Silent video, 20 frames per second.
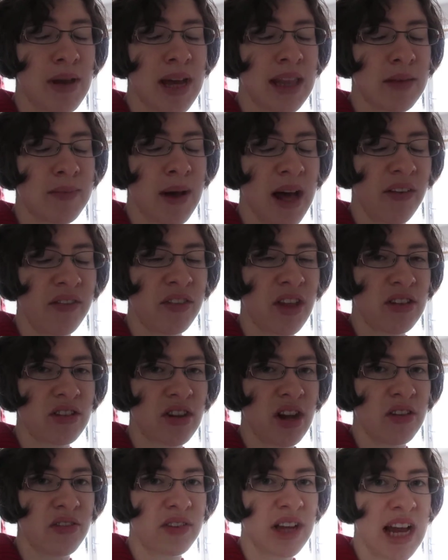hit the bell for those
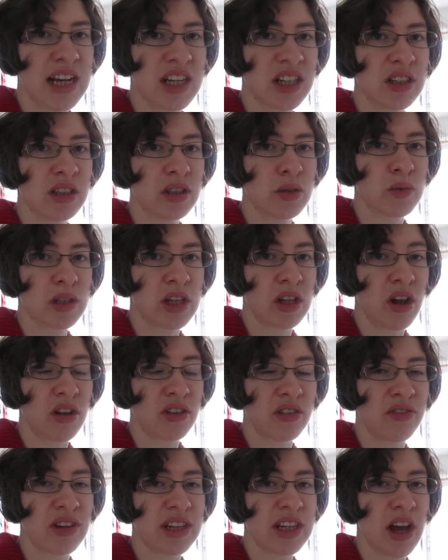notifications we do
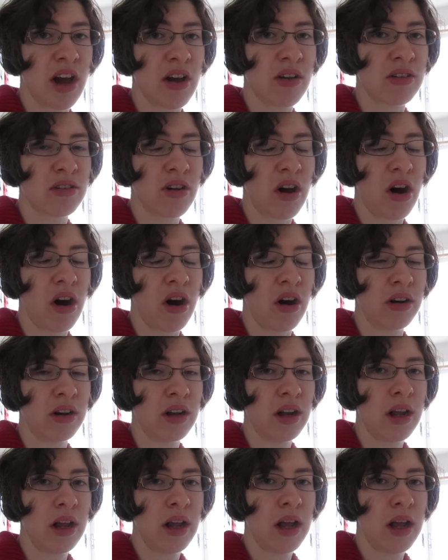lots of videos on